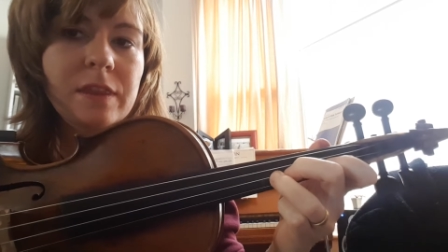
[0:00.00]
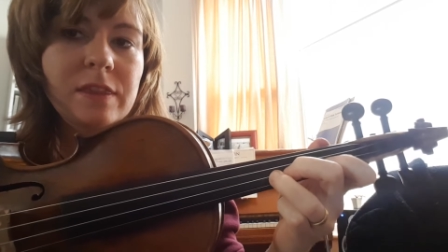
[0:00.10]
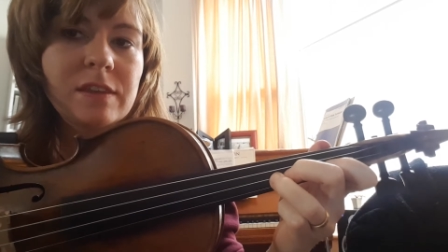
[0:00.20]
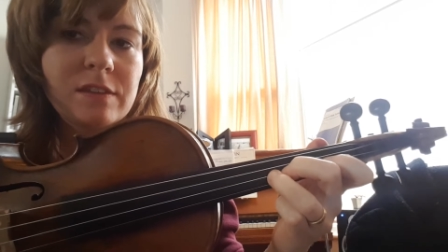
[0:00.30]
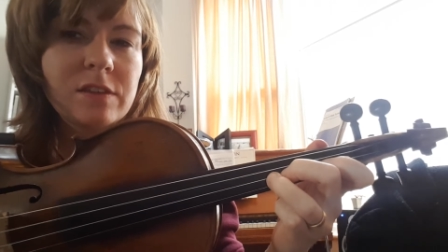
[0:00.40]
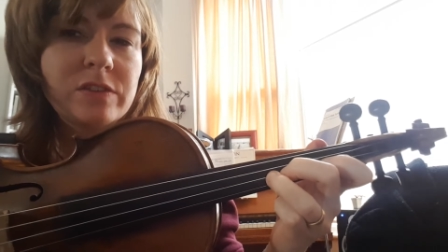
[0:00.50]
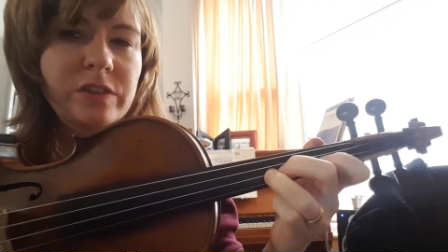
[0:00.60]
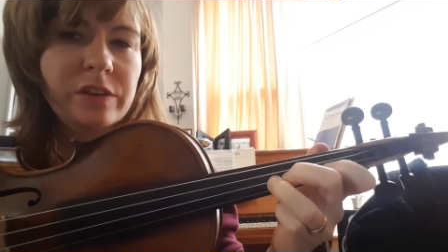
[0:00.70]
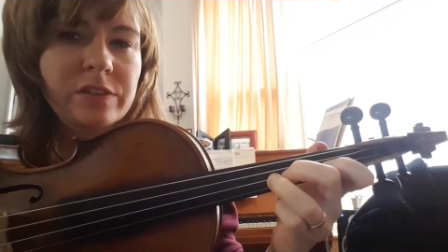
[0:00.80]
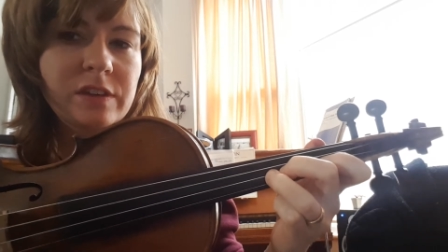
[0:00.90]
This is
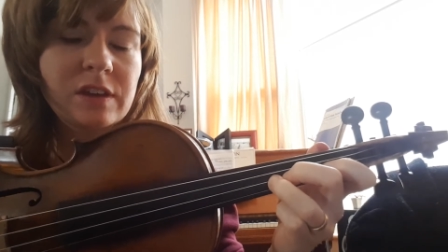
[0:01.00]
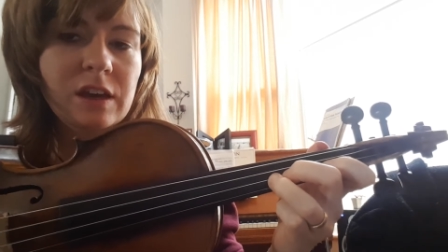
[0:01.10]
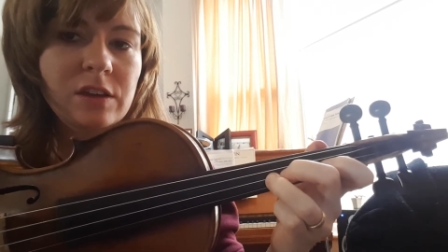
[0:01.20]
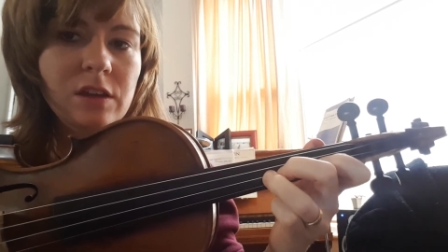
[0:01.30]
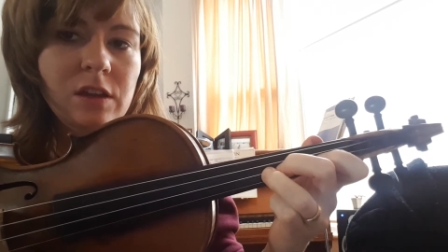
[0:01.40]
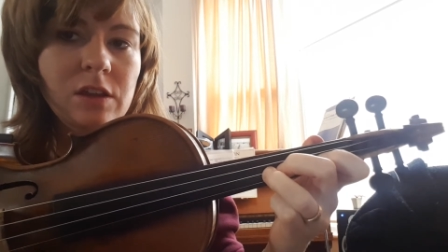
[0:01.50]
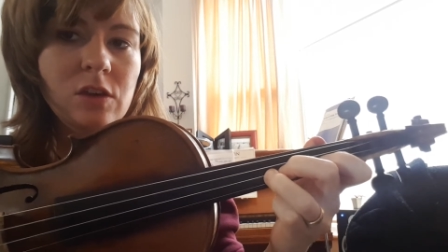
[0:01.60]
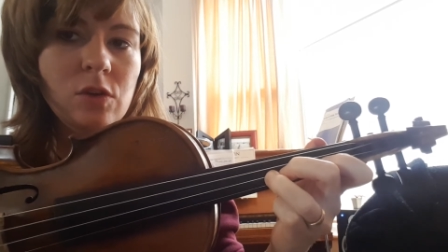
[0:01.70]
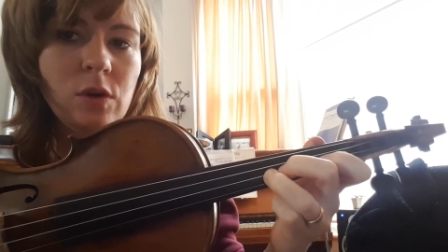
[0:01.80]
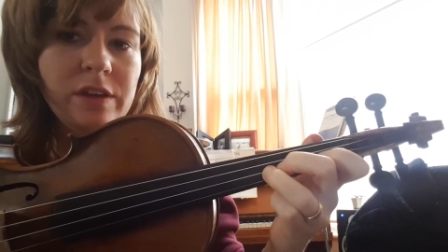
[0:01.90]
just to get
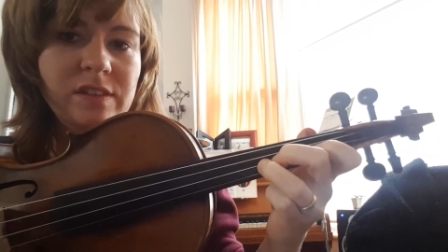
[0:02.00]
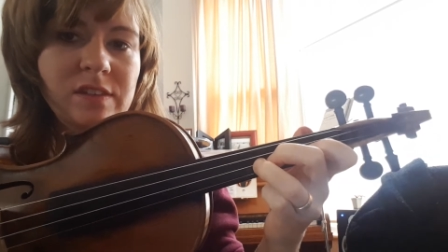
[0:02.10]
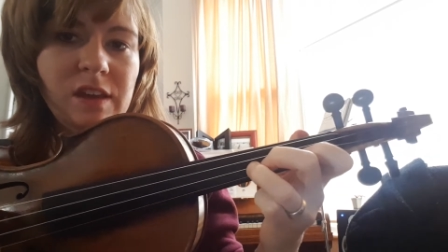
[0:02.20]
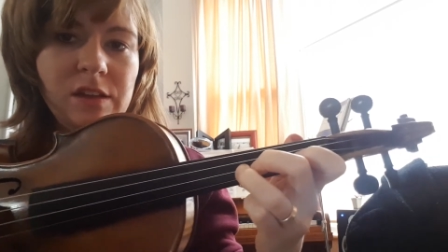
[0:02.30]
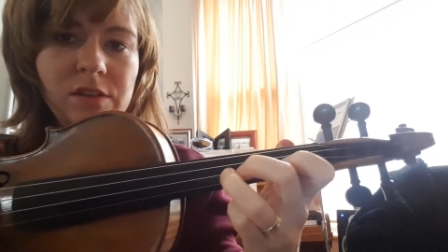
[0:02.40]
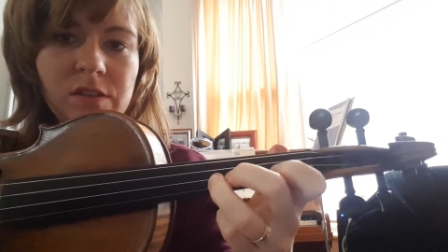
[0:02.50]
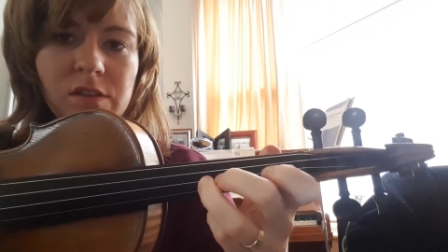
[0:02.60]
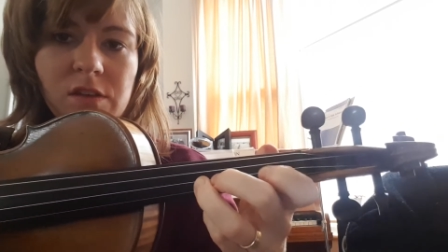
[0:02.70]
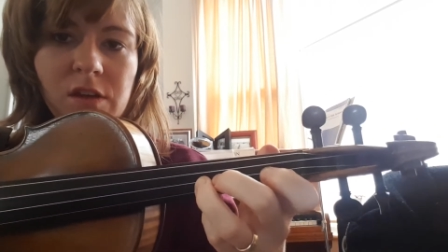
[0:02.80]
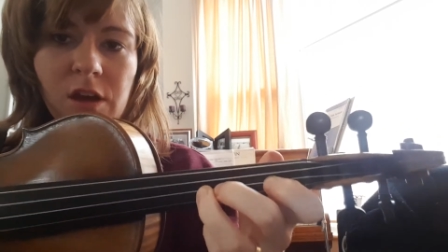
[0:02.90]
you a sense
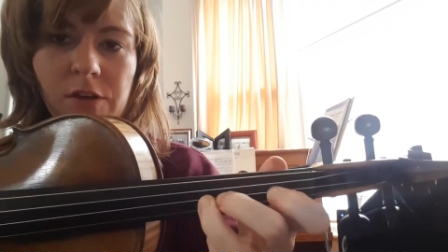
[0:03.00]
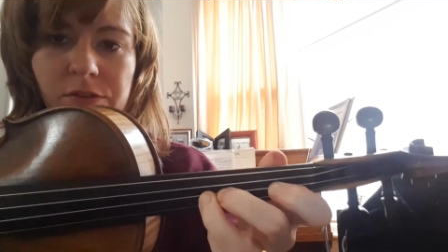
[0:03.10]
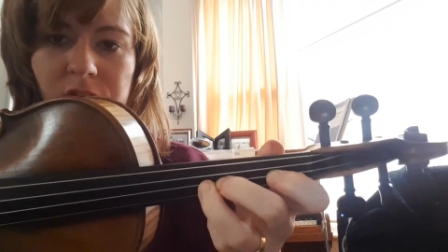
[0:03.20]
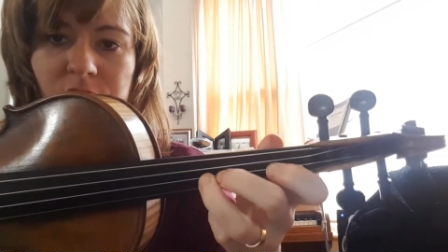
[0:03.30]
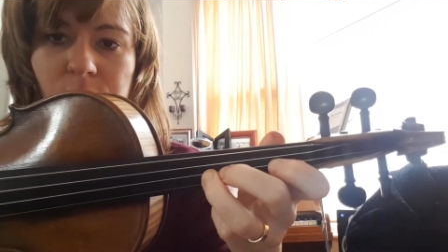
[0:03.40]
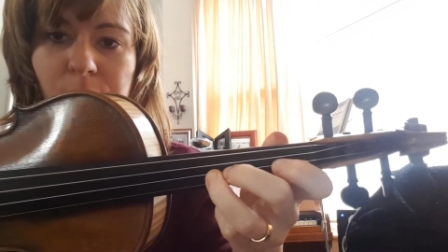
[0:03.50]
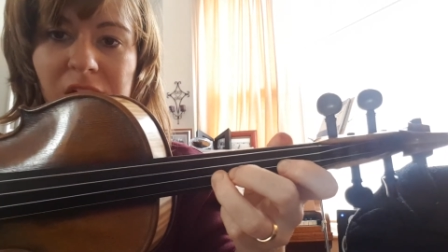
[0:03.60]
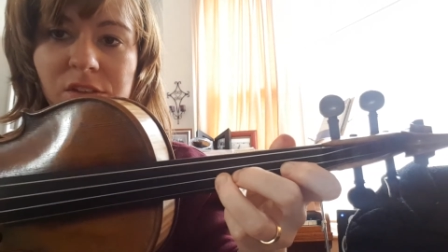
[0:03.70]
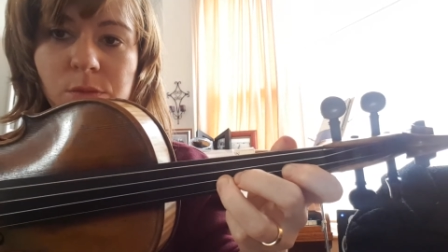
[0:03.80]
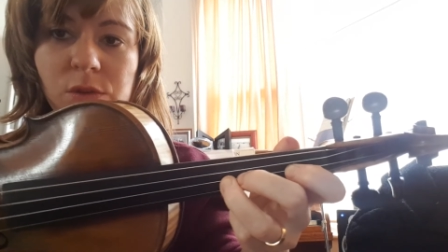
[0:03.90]
of the
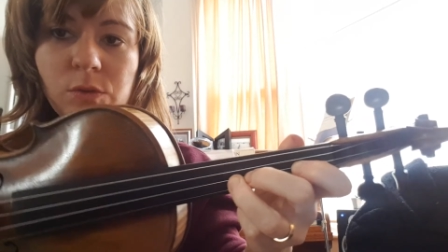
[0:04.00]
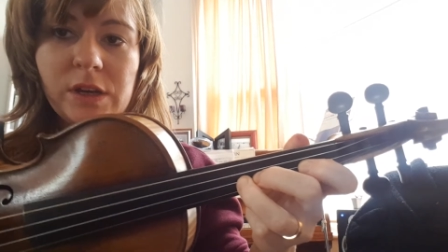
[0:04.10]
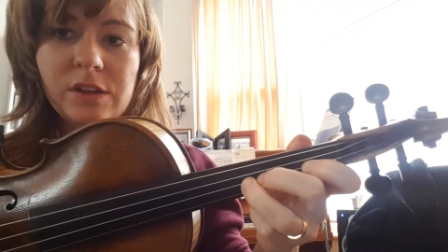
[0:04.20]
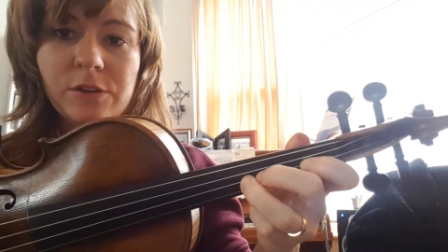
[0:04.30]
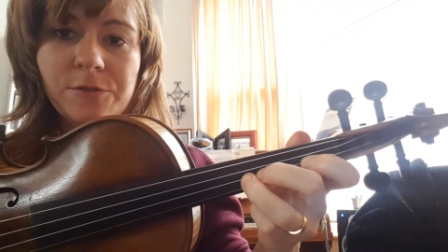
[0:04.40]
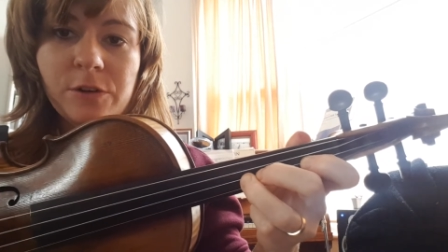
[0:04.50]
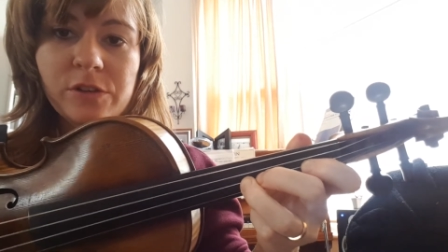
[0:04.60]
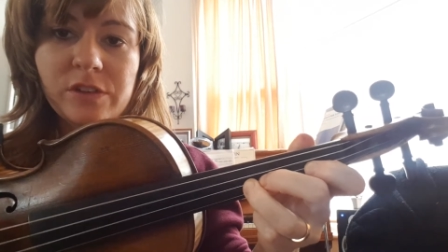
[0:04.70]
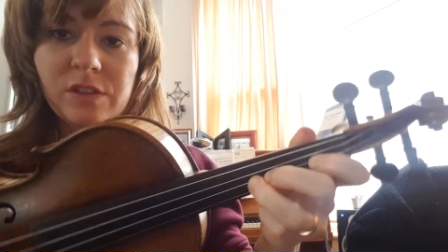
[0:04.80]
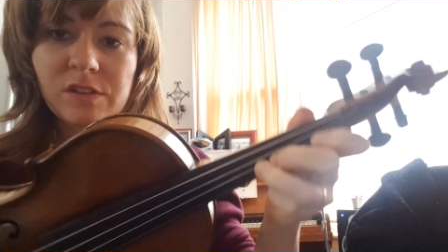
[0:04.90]
space between the first
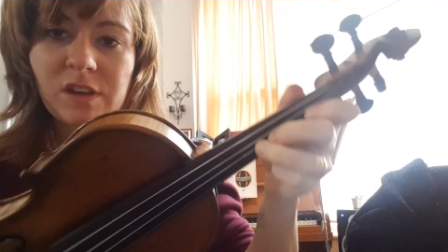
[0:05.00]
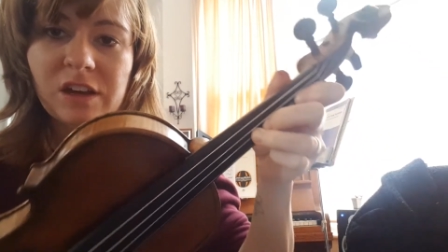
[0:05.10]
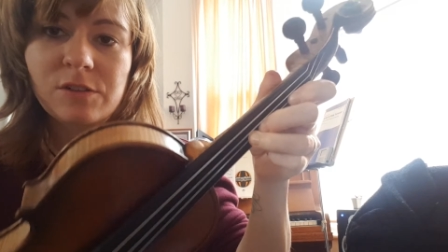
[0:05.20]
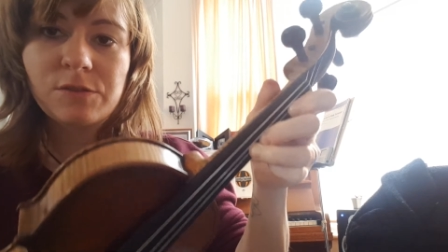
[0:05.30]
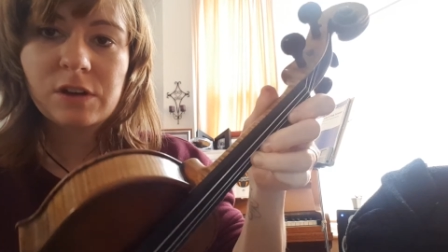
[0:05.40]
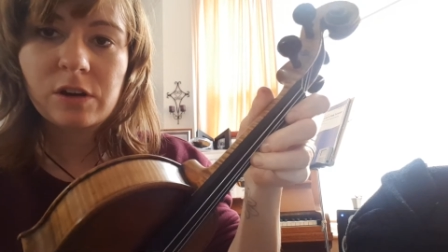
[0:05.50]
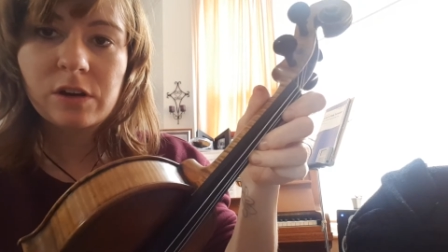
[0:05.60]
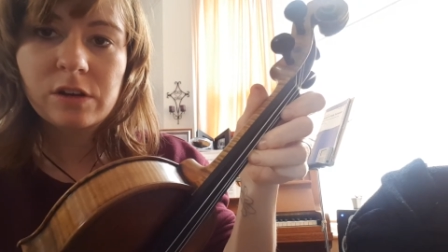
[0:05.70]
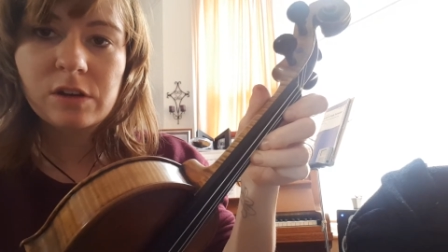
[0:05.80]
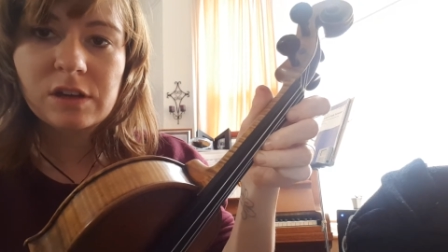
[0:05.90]
and the second
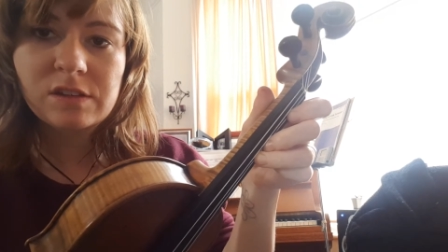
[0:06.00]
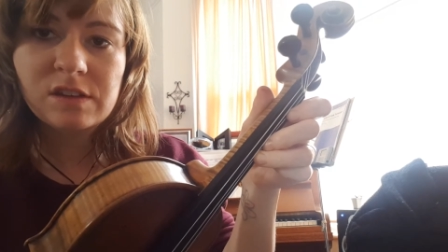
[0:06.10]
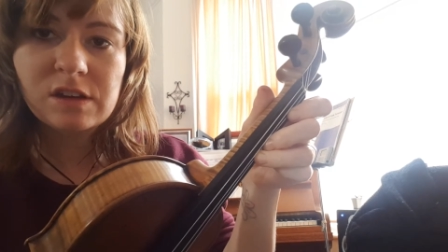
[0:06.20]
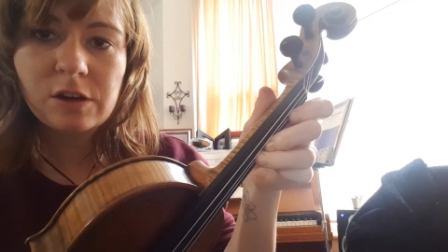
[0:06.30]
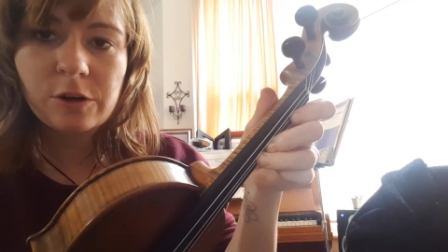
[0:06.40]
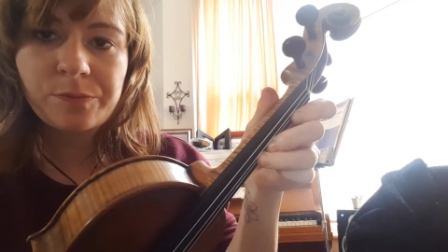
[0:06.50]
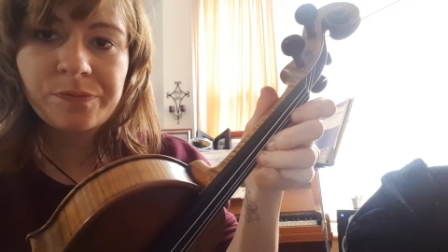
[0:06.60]
finger, you can see here.